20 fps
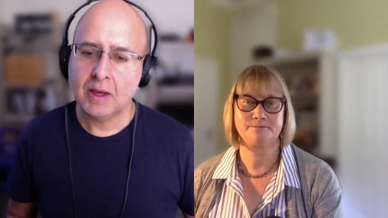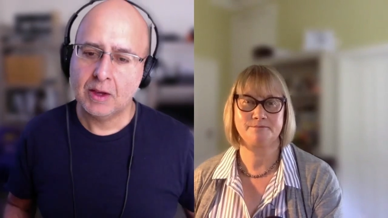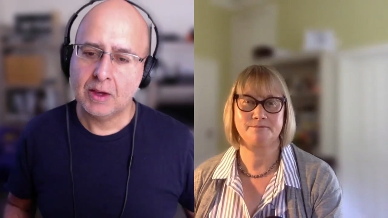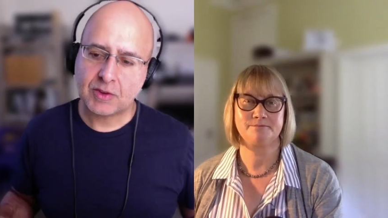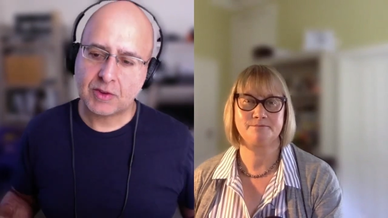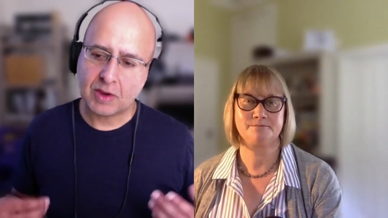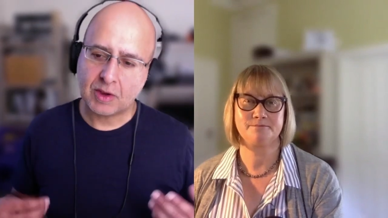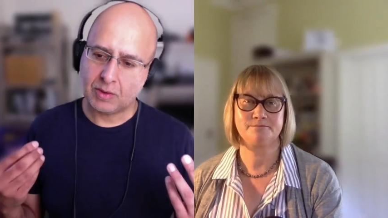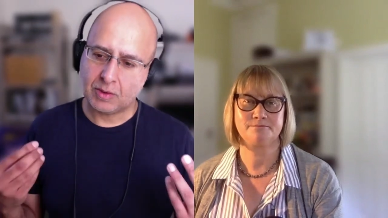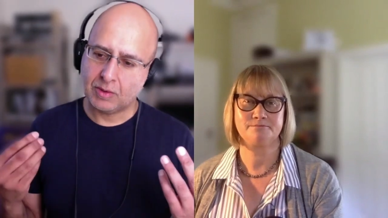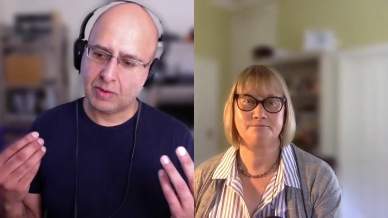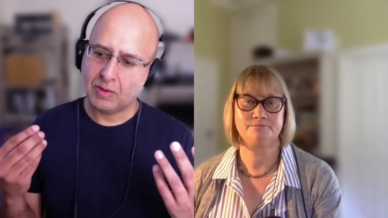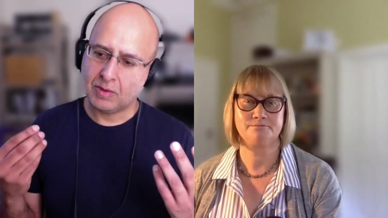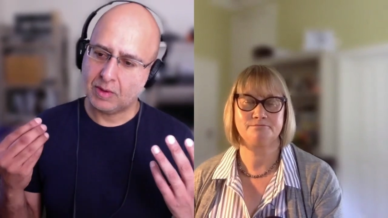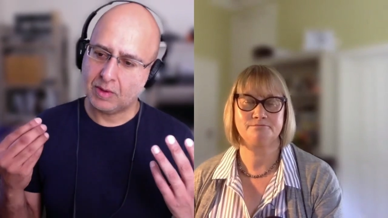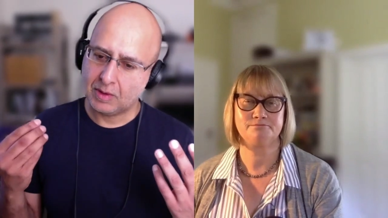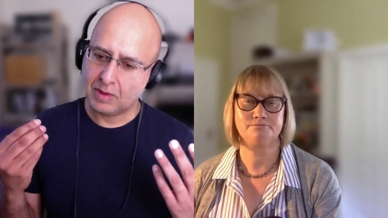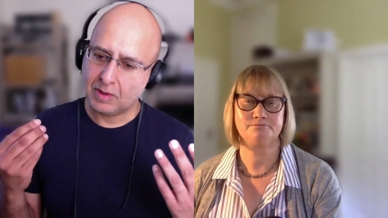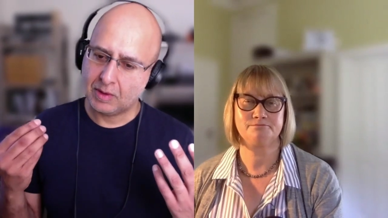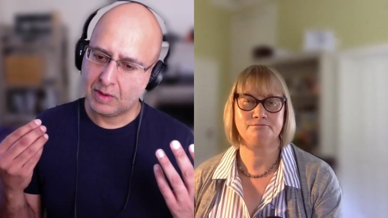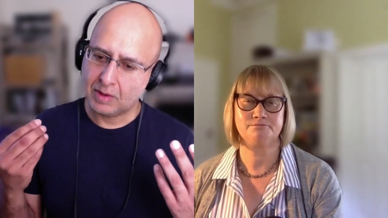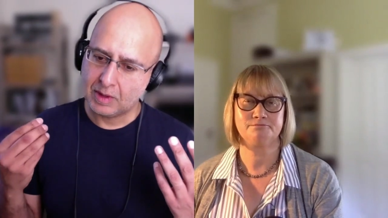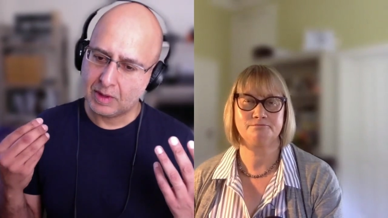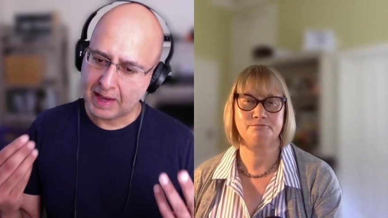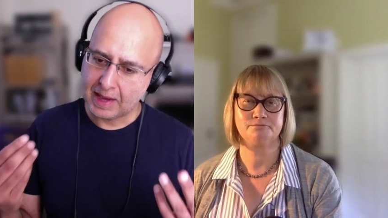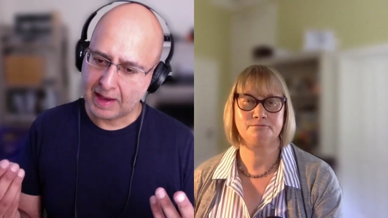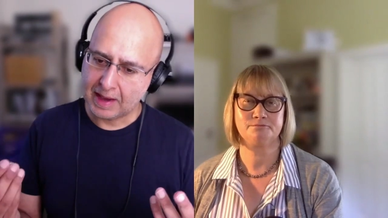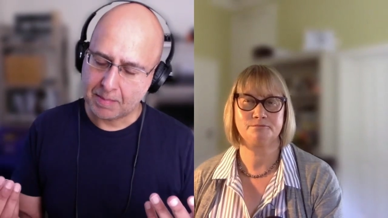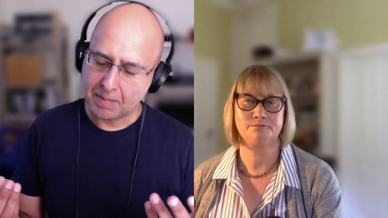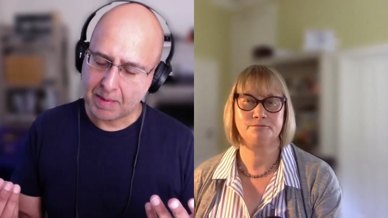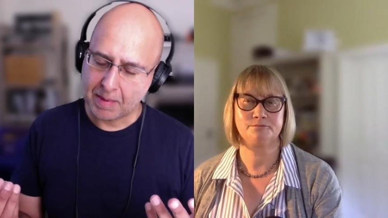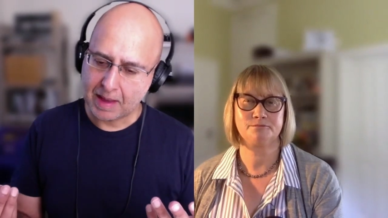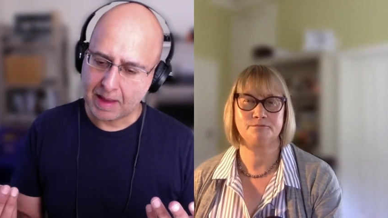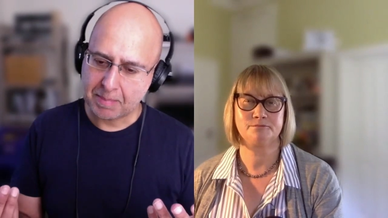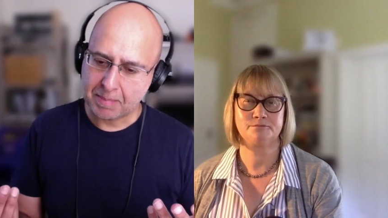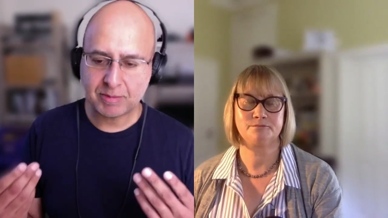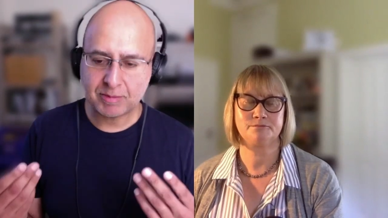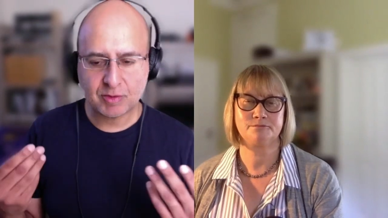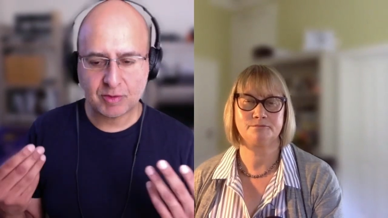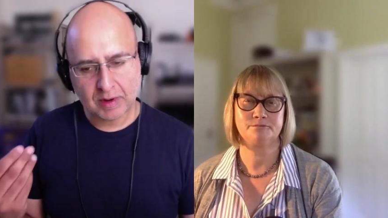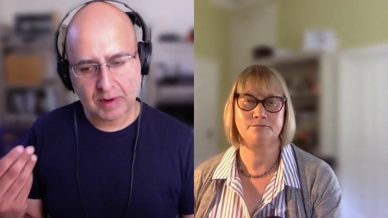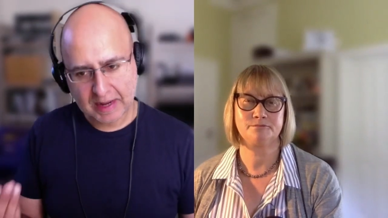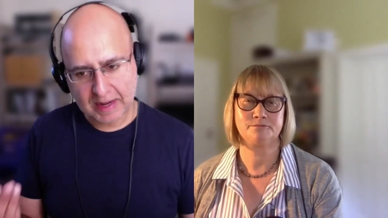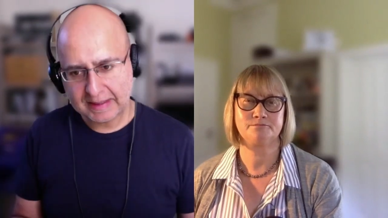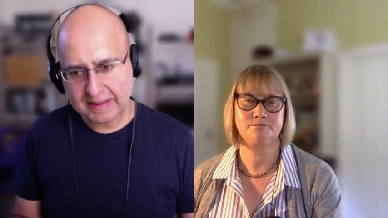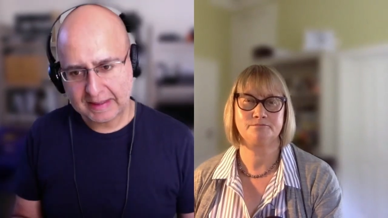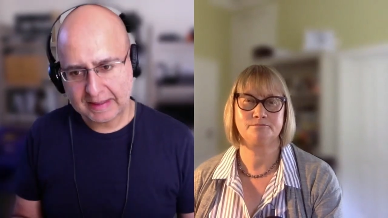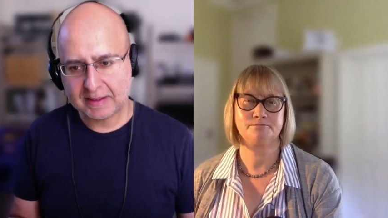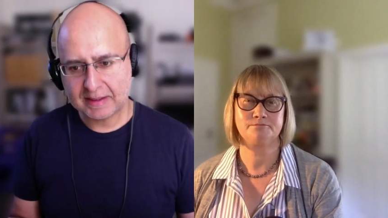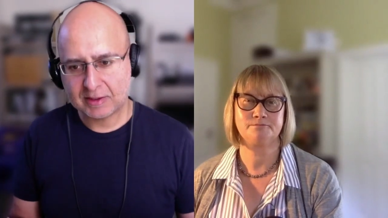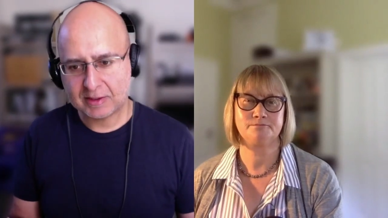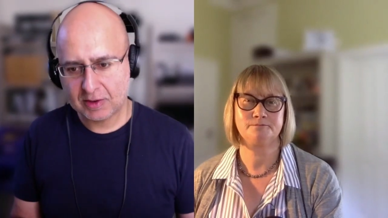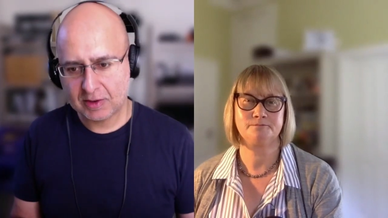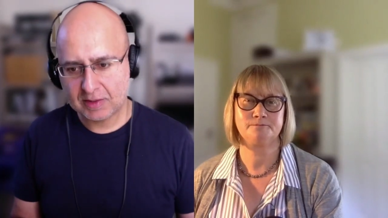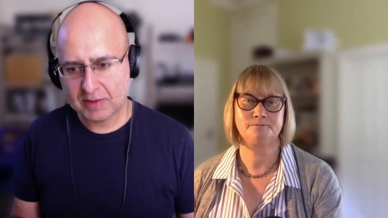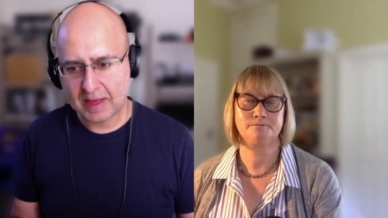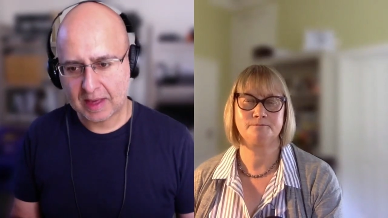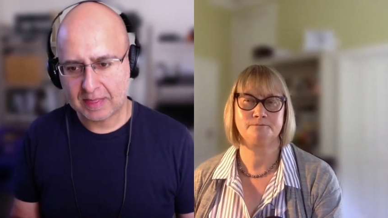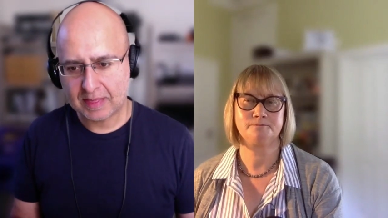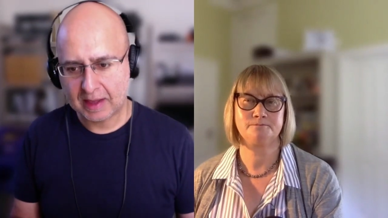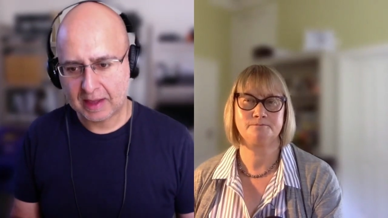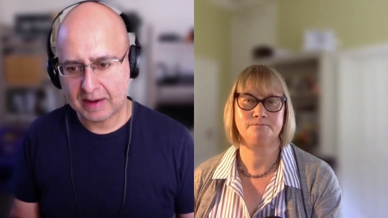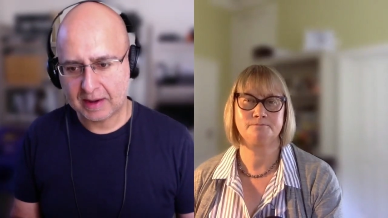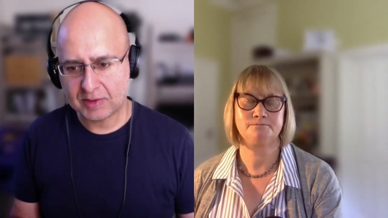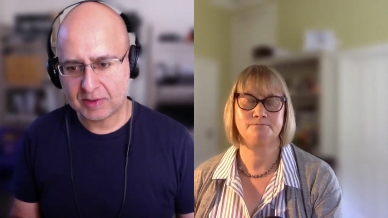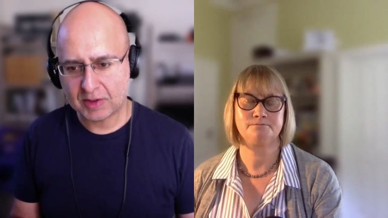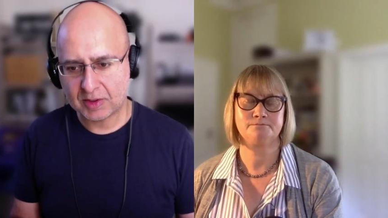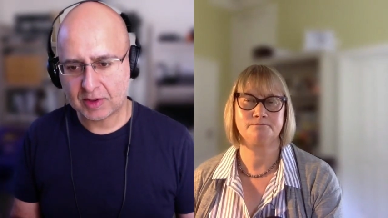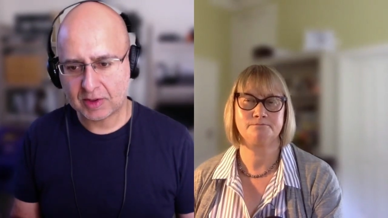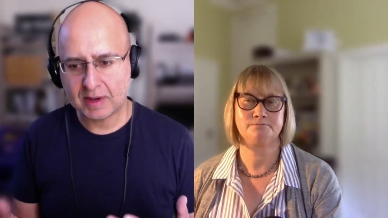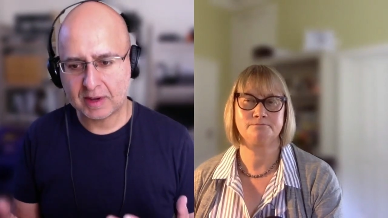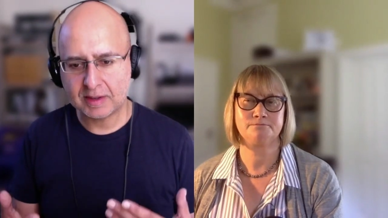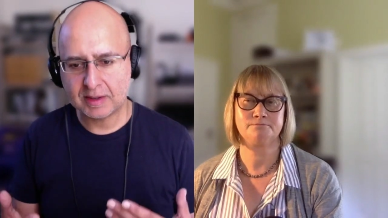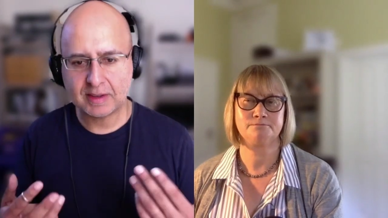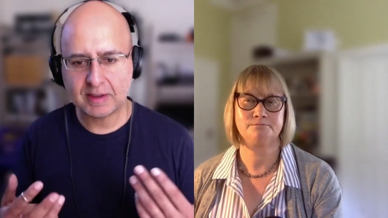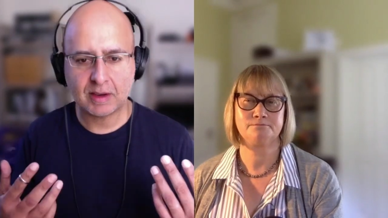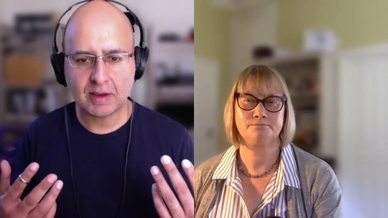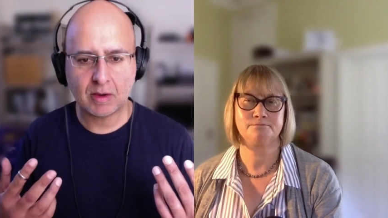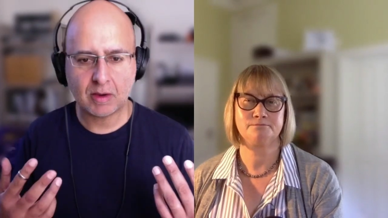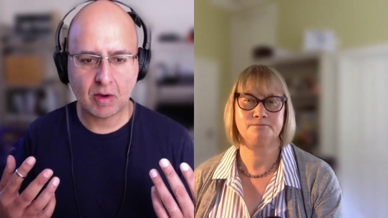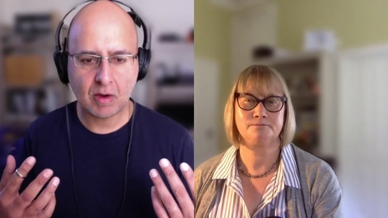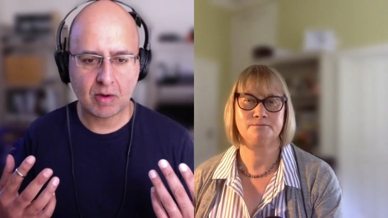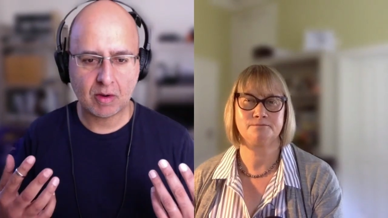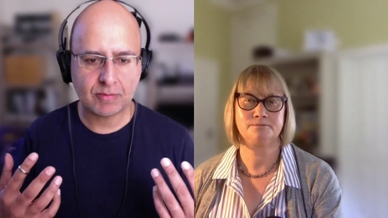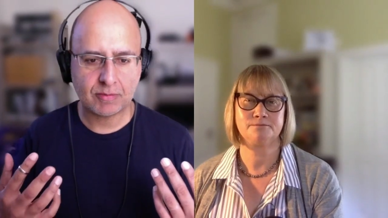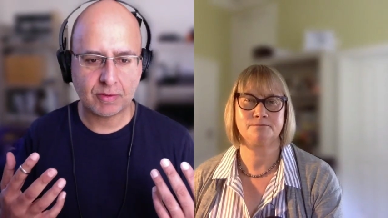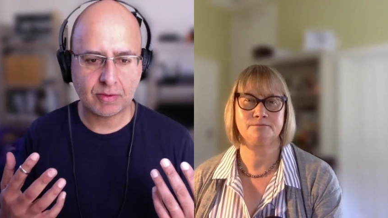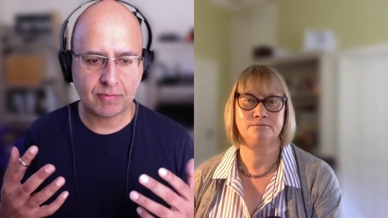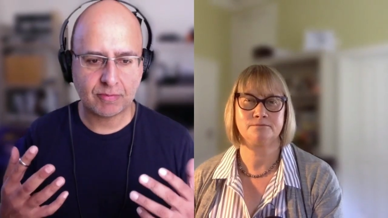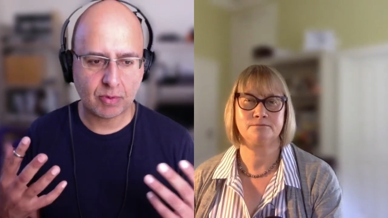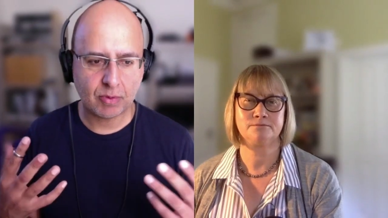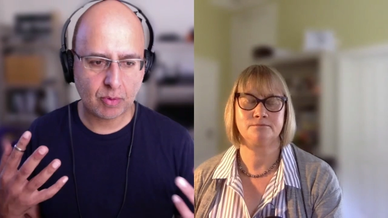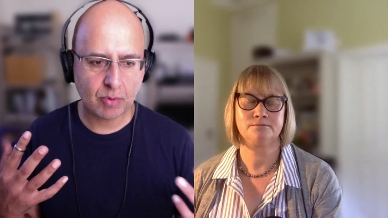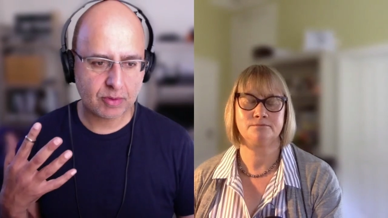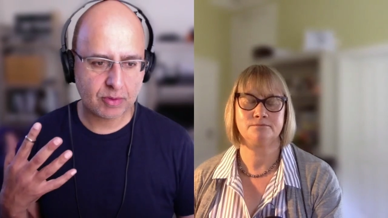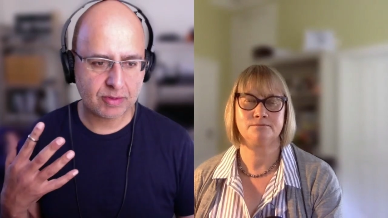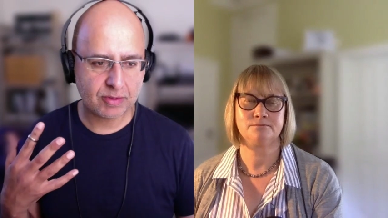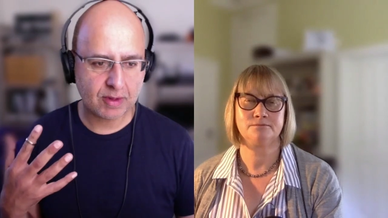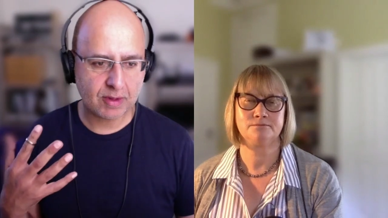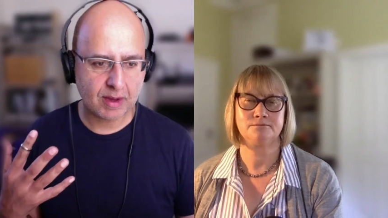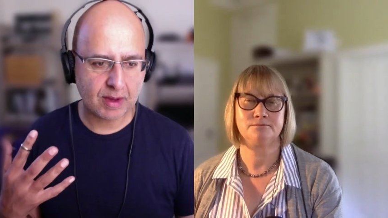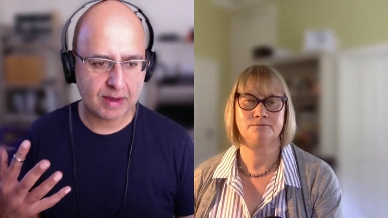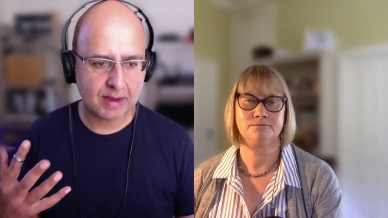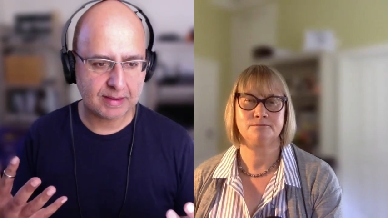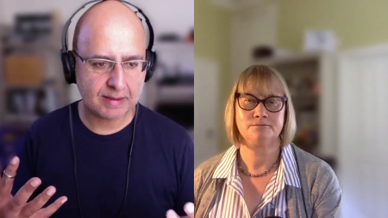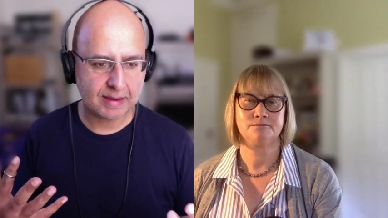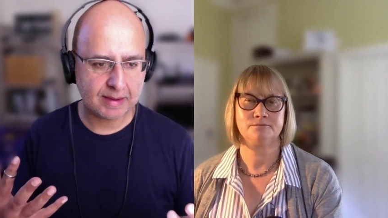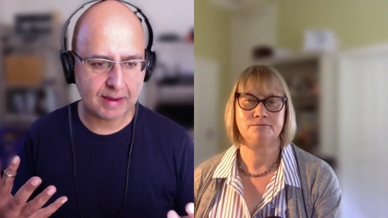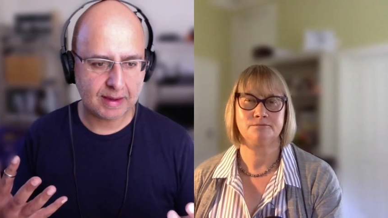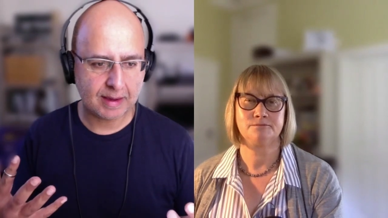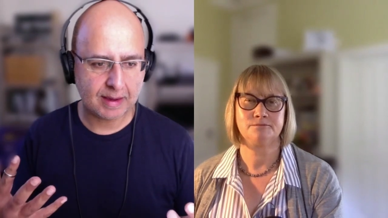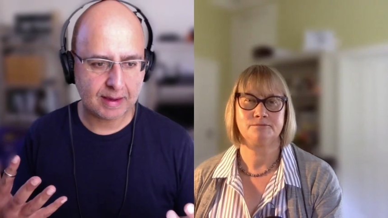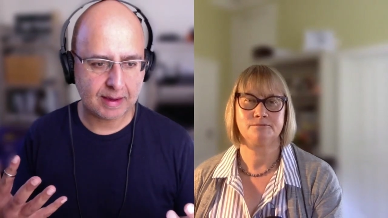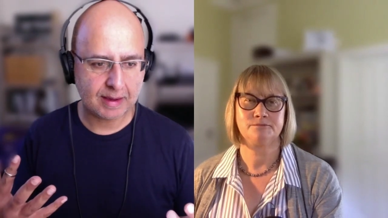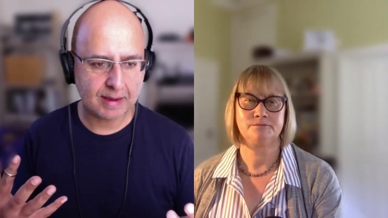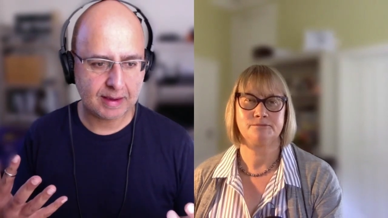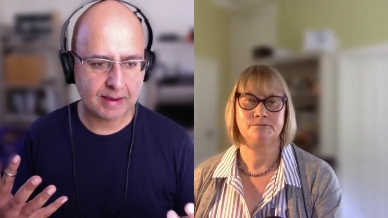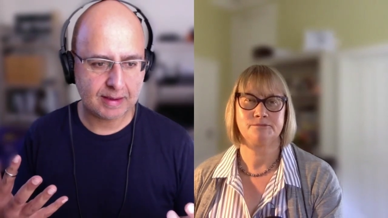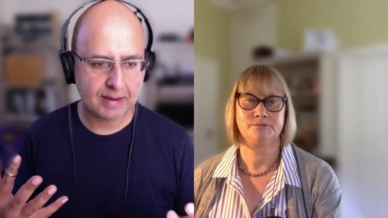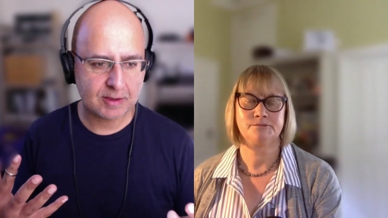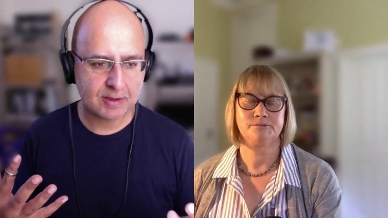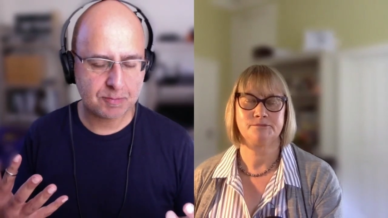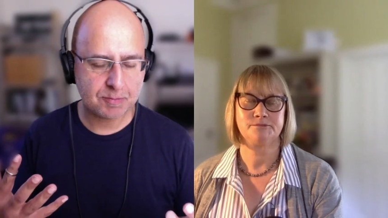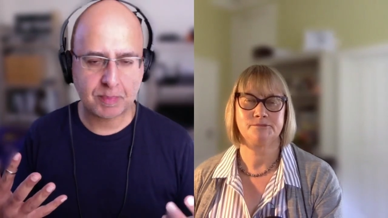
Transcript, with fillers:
Speaker 1: So yeah, perhaps related to that then is this idea of the fourth idea is